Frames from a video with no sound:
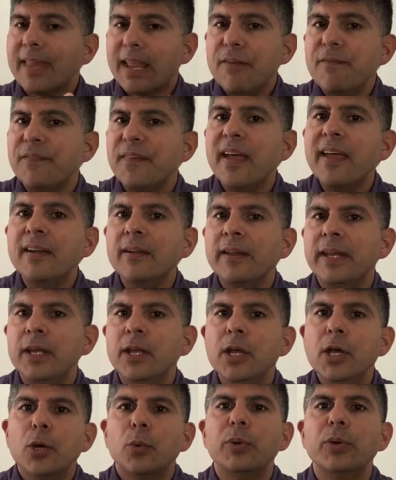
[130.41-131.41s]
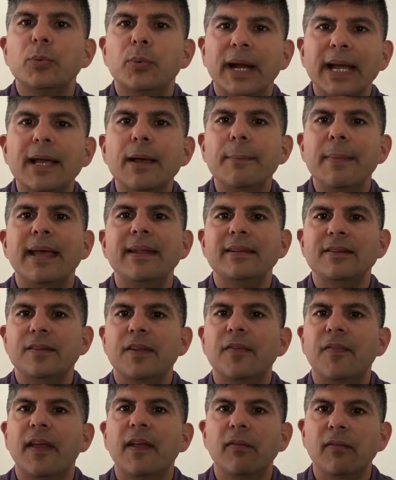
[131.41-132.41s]
And finally, we recommended
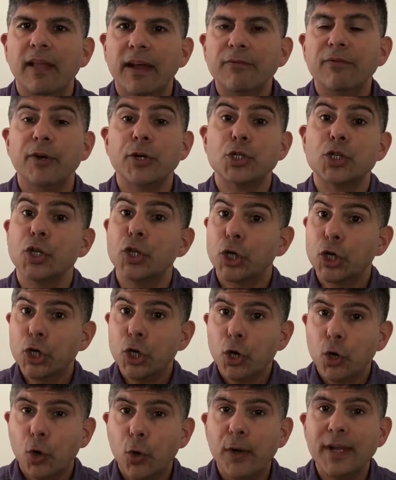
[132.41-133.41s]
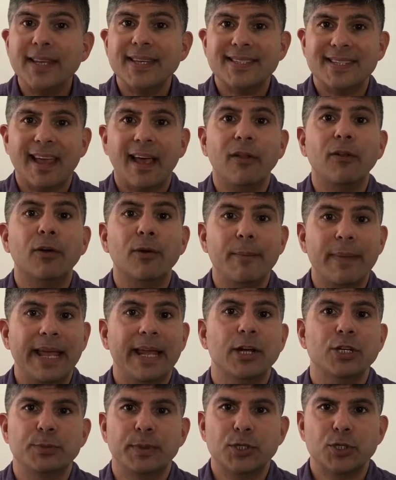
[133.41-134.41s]
that they leverage the current teller
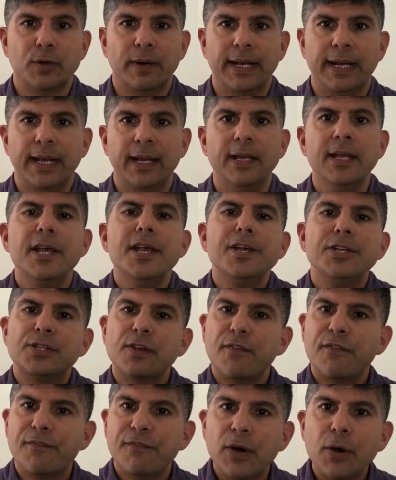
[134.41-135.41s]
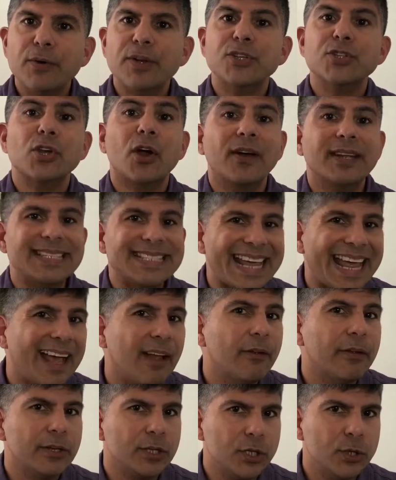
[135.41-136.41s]
management training to focus on
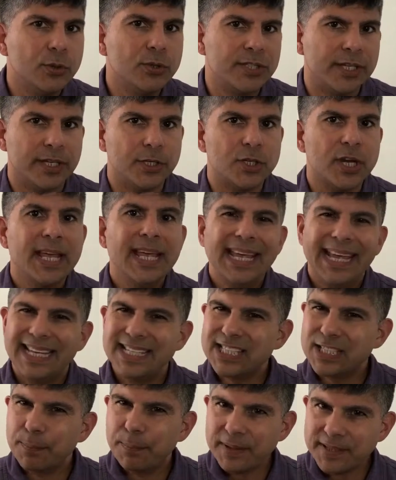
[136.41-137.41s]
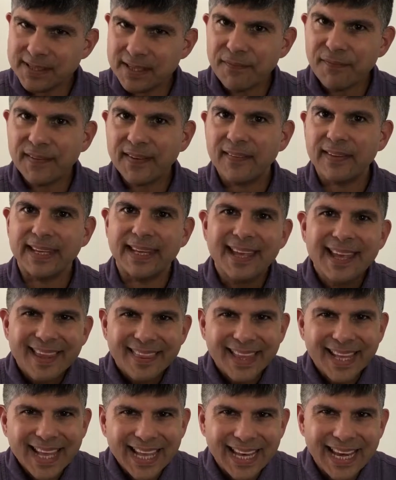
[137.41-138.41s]
talent usage, and specifically
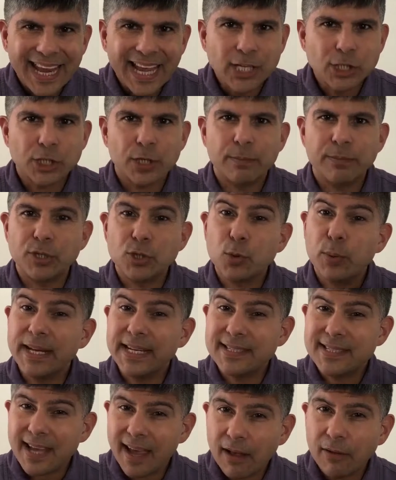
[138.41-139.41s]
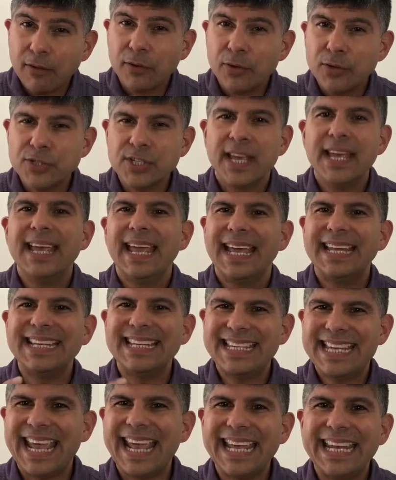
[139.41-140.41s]
the connection between tellers
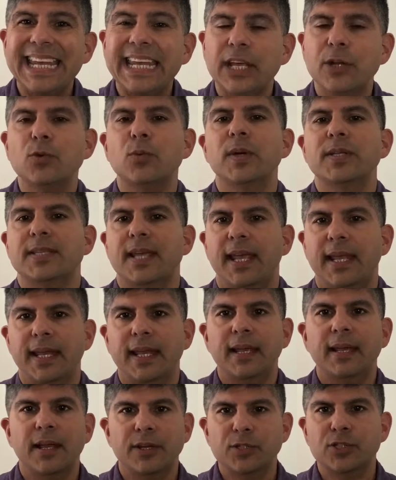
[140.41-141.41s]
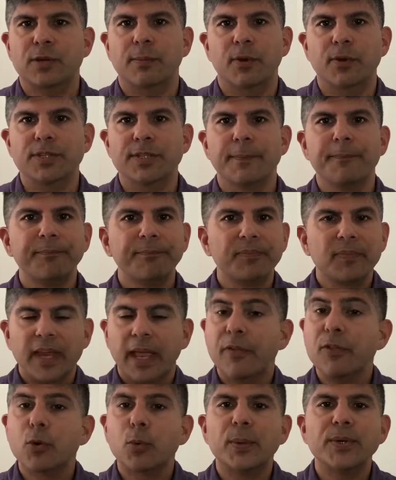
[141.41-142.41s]
and gaining and retaining customers.
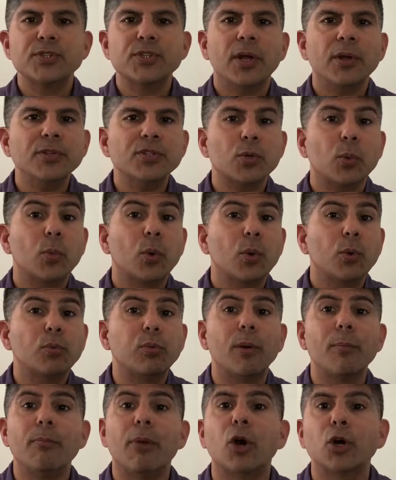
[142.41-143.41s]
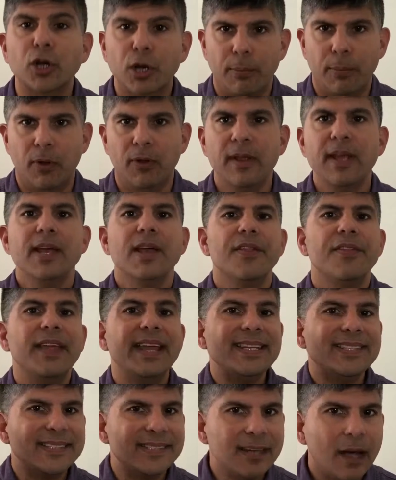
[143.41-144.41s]
And the results were remarkable.
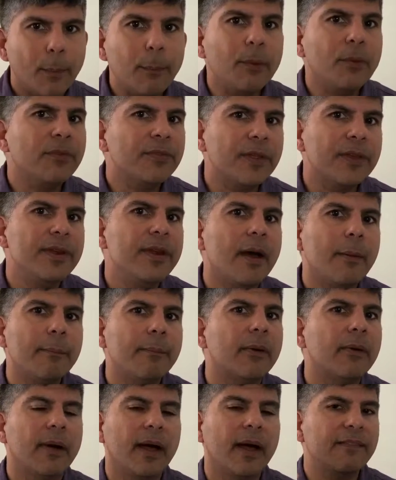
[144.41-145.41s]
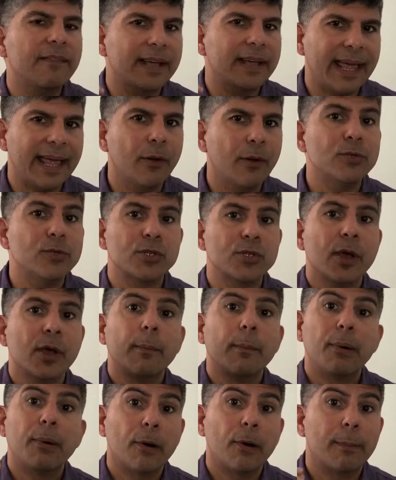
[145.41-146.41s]
They doubled the number of accounts
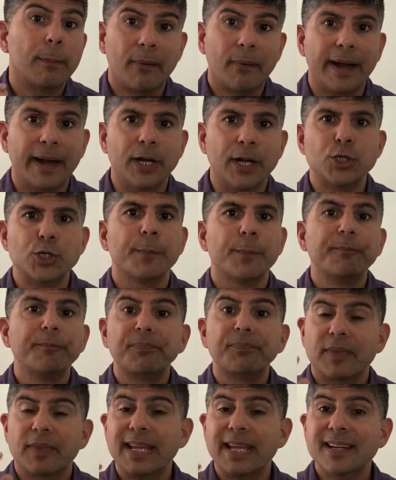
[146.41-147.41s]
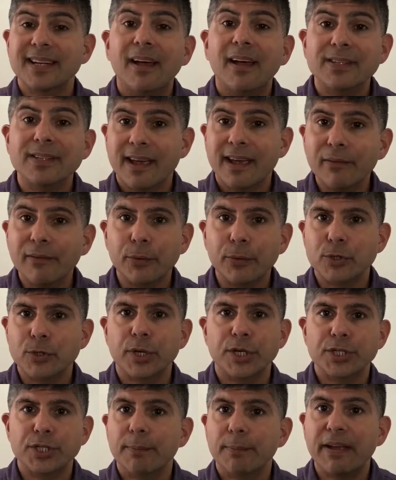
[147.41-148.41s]
per branch and cut teller
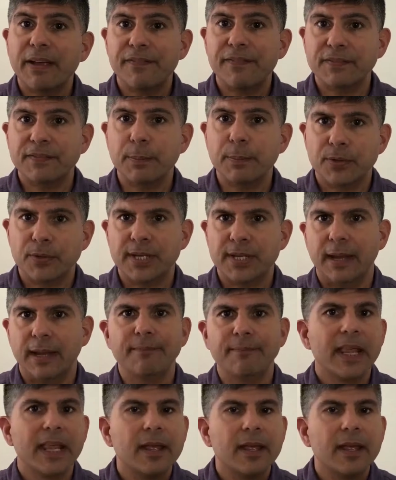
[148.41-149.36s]
attrition by 50%.